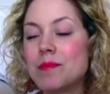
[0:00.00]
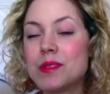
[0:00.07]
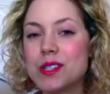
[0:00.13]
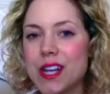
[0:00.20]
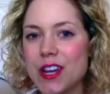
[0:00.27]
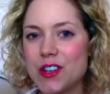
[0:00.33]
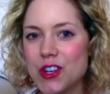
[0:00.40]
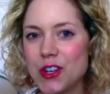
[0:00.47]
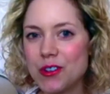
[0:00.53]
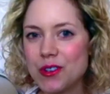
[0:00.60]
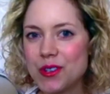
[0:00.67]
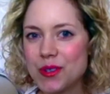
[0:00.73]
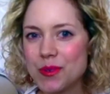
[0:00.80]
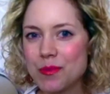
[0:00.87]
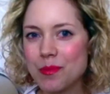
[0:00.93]
stay
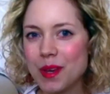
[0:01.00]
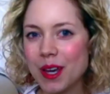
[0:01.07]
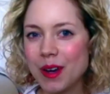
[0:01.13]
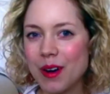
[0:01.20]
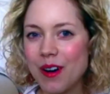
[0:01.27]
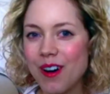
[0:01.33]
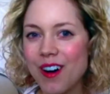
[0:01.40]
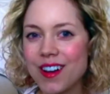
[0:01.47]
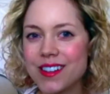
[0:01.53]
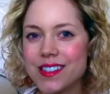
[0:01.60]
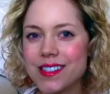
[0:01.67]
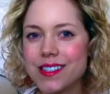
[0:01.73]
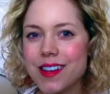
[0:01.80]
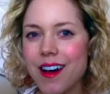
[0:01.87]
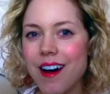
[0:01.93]
tuned,
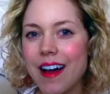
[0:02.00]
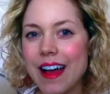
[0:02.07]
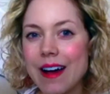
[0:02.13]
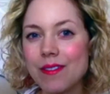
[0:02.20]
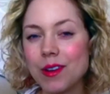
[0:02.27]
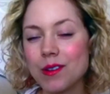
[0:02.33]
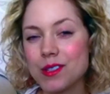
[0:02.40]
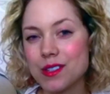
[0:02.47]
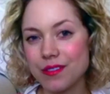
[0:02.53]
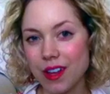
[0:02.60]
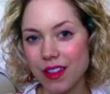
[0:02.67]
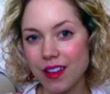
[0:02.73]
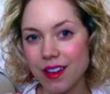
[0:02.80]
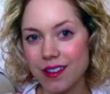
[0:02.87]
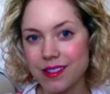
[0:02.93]
because I have lots of
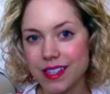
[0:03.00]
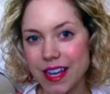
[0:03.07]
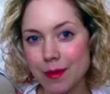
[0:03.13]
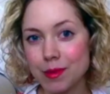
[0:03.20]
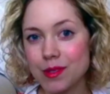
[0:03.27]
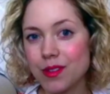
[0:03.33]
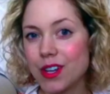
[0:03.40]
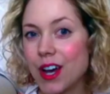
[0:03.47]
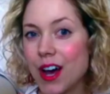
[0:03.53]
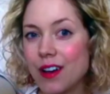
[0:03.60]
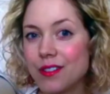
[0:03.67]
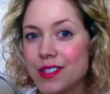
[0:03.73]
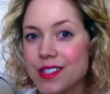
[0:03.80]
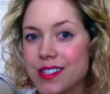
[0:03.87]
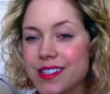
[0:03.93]
other tips for
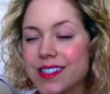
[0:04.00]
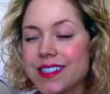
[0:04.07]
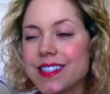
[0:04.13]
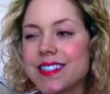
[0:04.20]
nerves